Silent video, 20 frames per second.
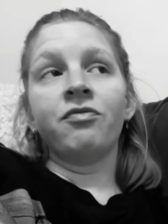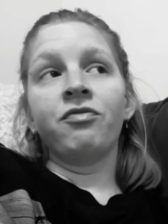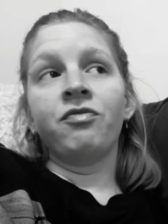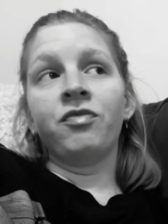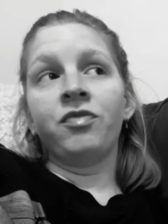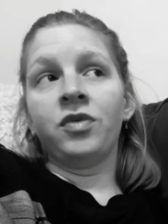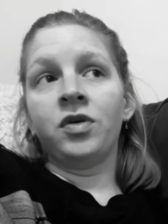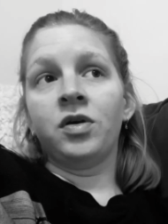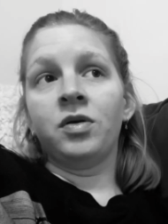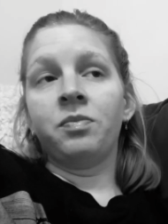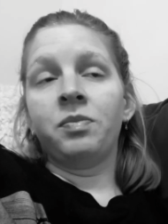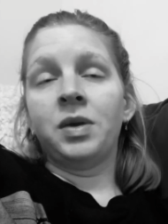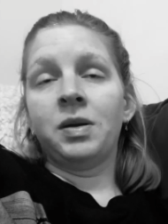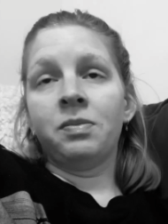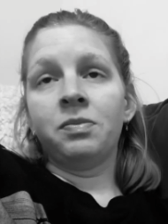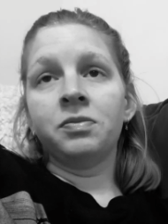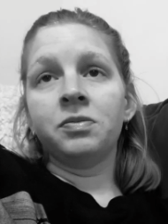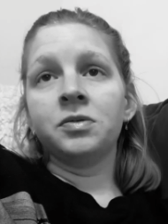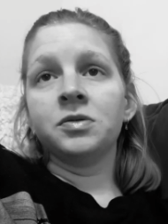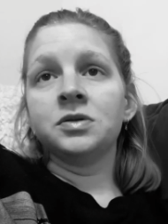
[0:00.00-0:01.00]
for
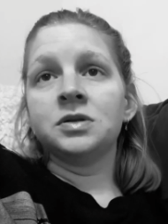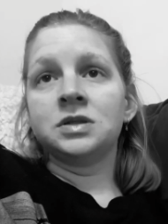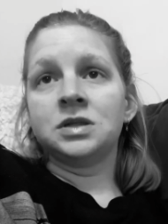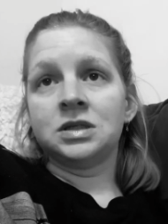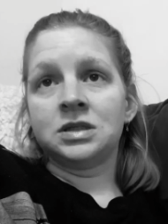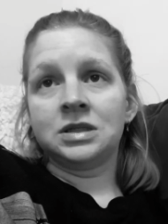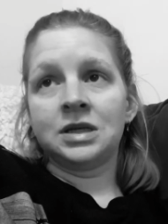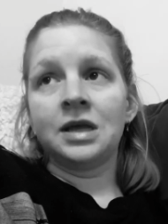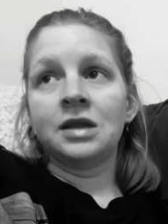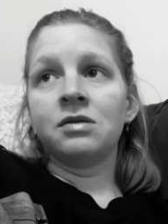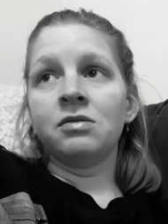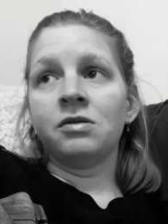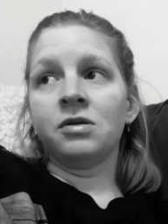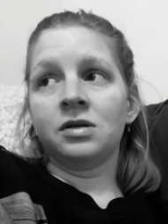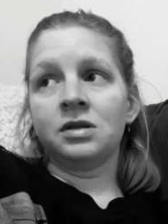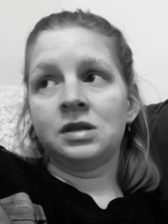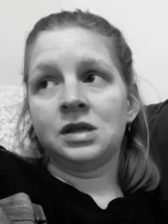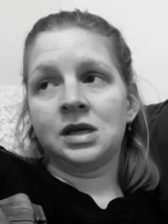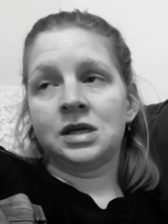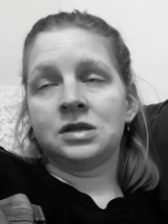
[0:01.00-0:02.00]
people to say the
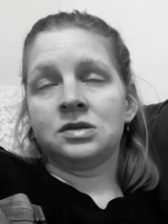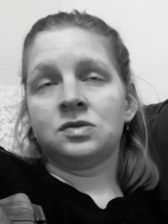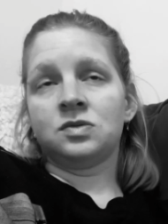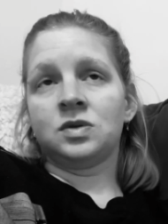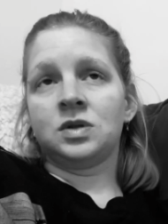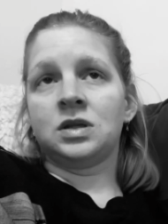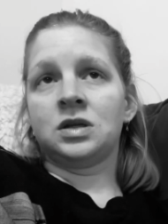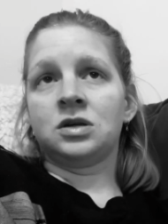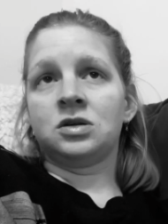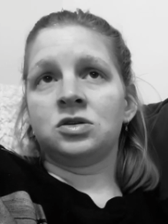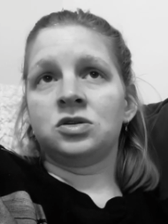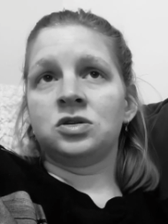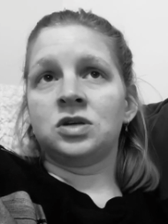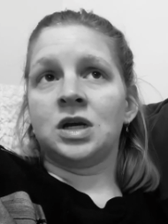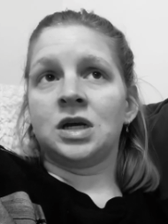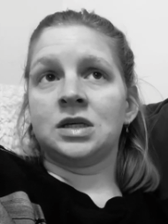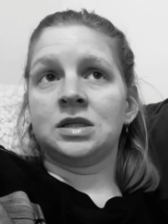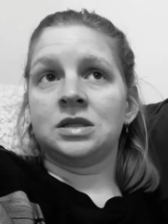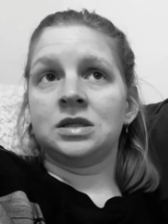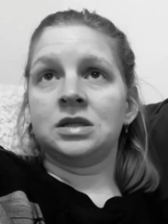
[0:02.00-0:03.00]
wrong things when they're
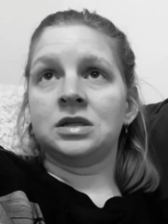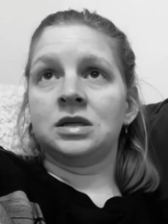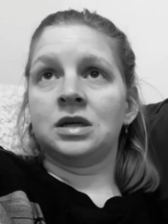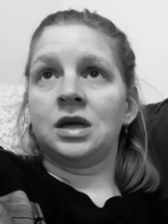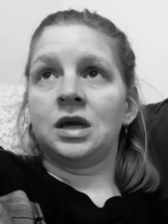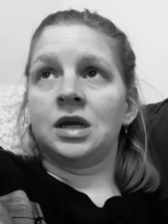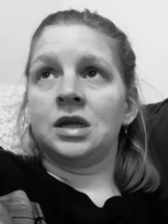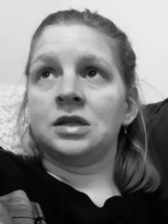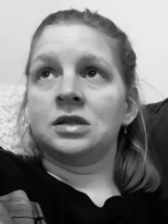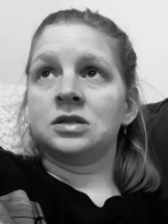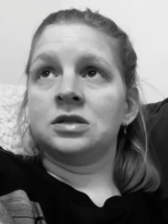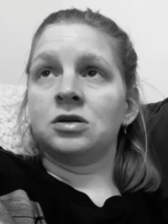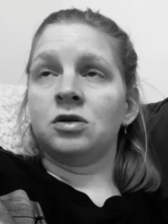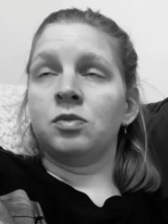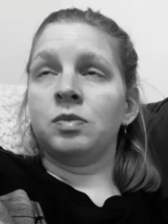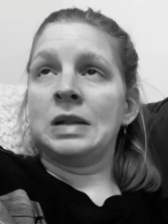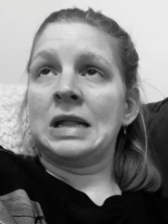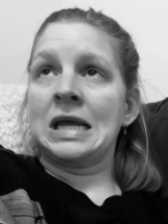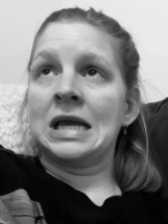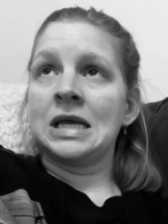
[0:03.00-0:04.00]
stressed. And so
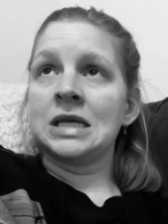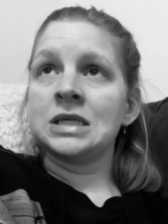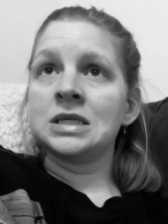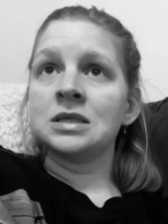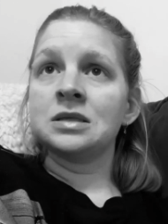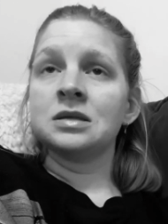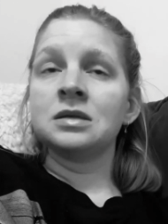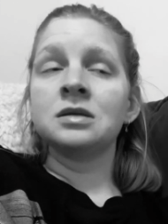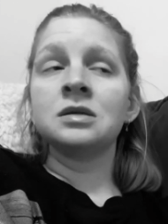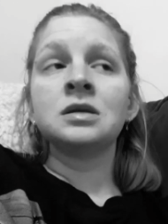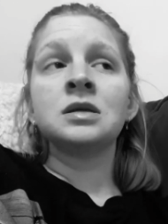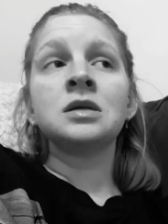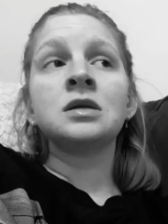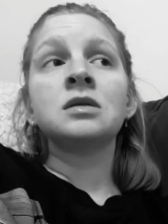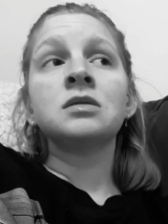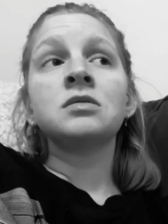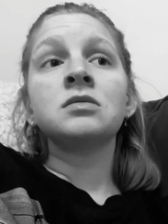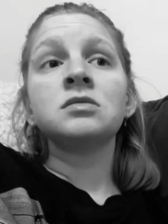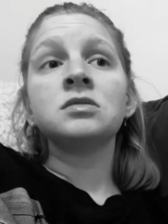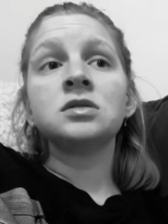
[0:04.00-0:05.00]
please
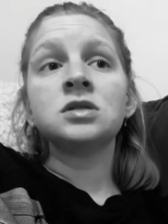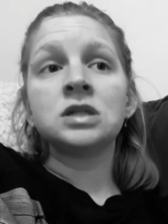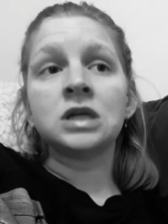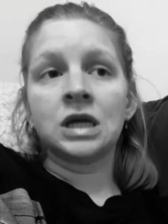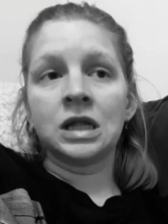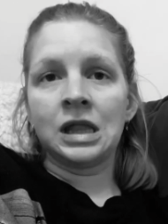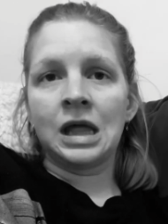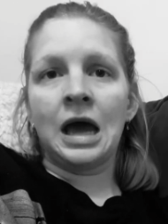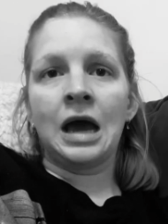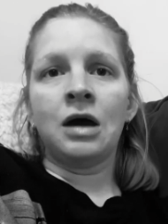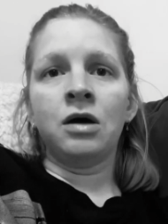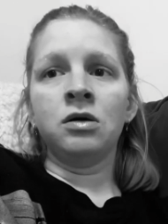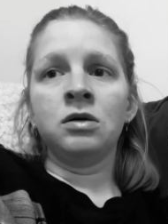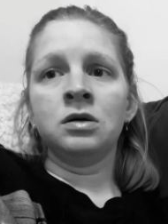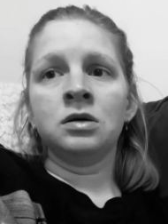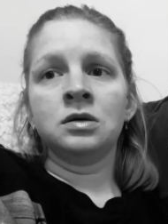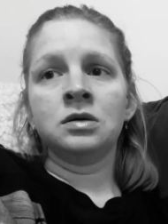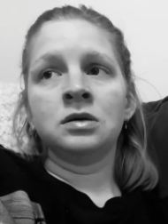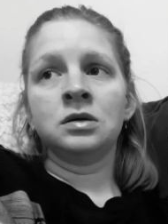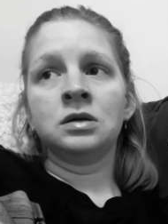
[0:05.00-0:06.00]
chill out.
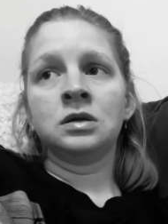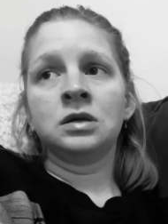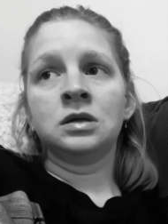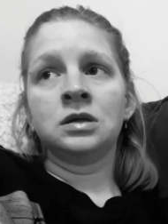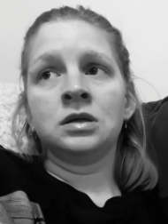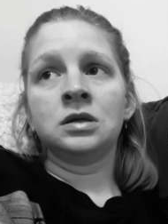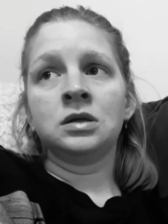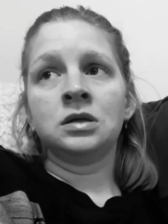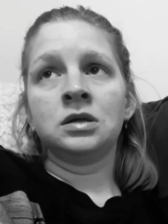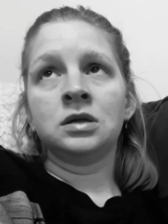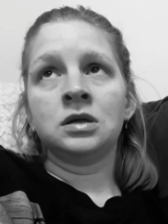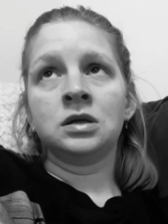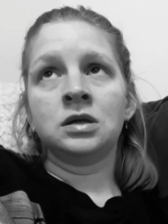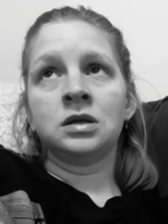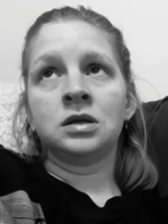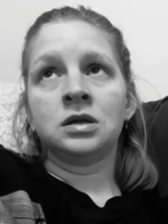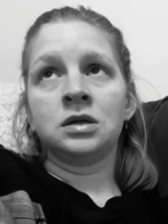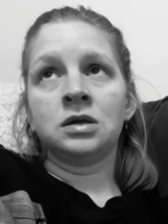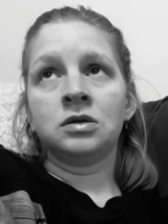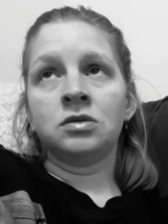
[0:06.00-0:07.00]

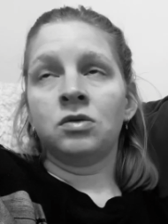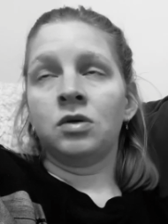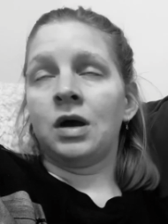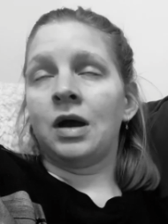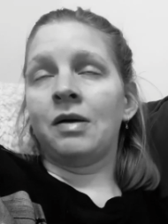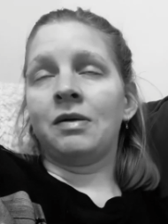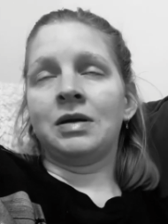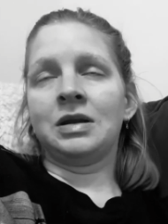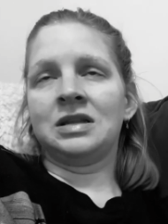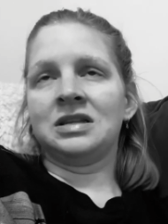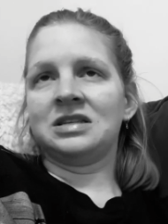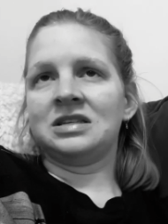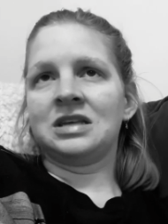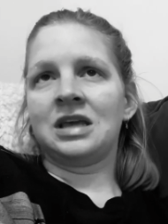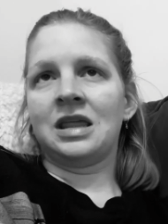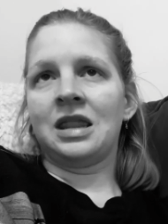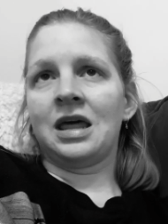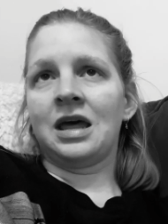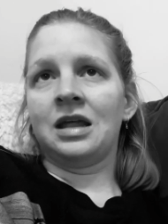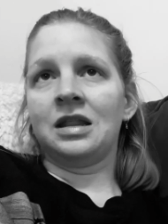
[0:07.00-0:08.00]
I wouldn't say
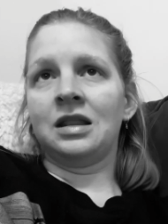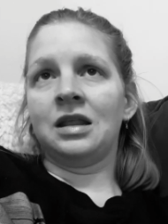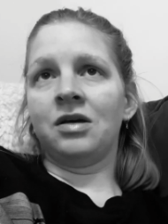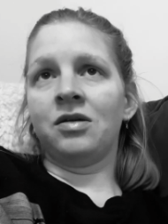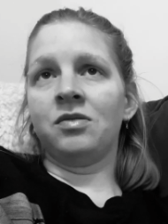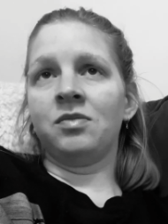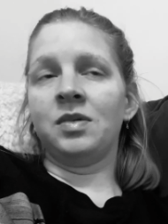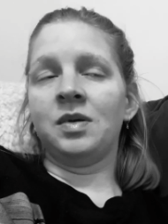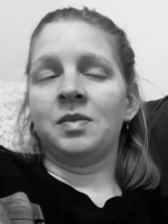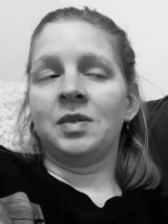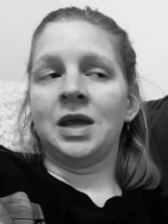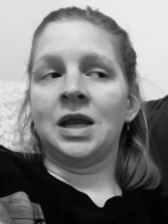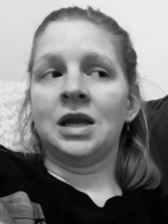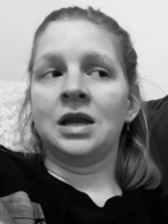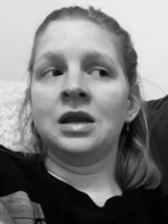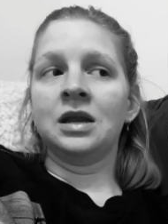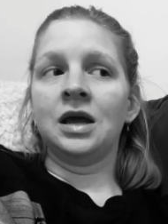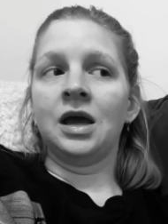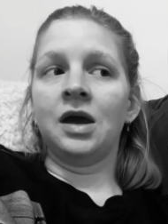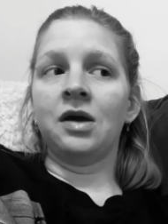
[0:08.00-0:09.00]
that. That would be mean.
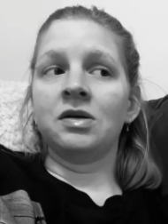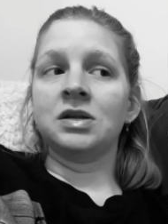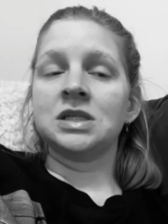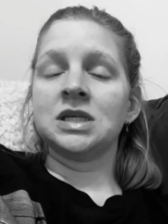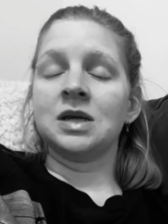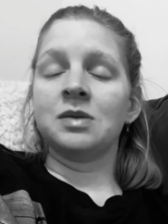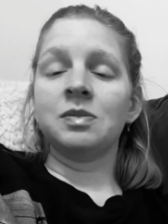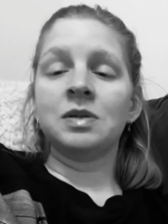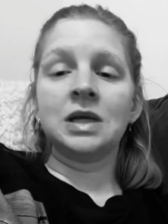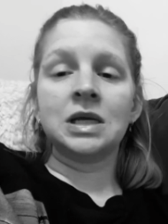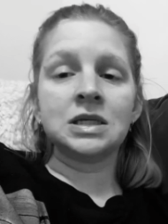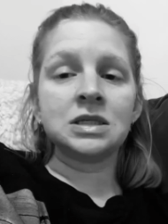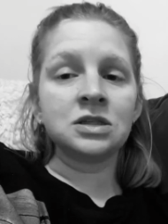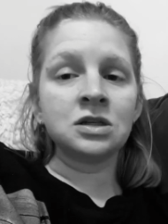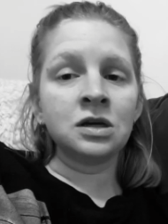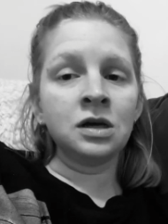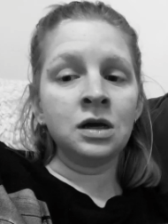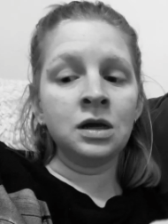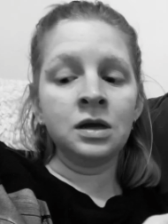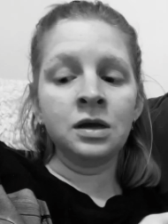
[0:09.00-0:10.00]
I would say, please,
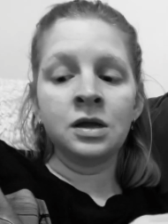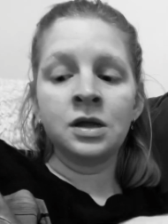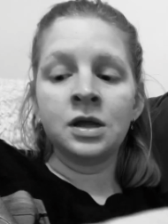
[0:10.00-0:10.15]
sir,